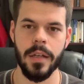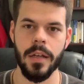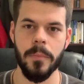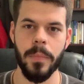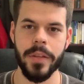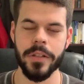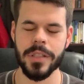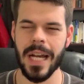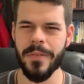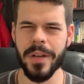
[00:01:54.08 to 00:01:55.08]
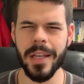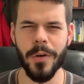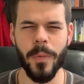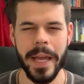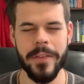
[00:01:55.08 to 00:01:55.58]
But there's not really a
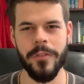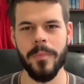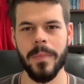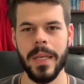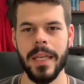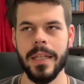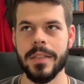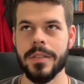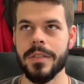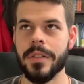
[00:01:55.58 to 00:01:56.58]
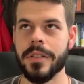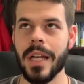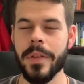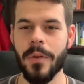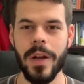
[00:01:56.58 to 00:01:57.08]
way for
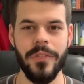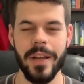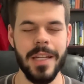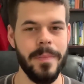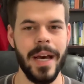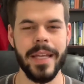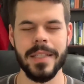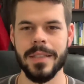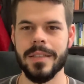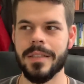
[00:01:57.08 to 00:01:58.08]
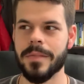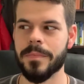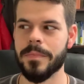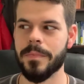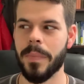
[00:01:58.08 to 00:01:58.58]
anybody to
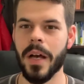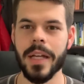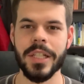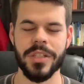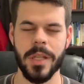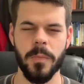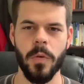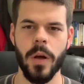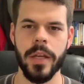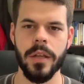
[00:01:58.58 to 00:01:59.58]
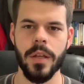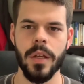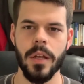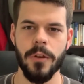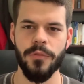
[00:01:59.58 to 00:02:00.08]
punish someone
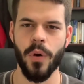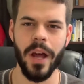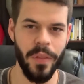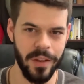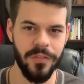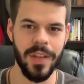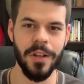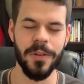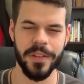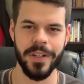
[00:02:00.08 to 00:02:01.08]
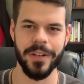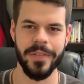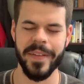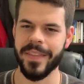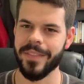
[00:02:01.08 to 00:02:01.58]
for how they feel in
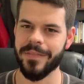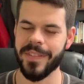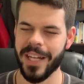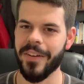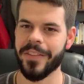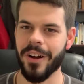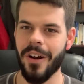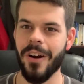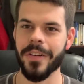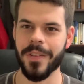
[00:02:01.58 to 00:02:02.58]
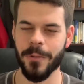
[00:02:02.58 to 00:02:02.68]
their heart and their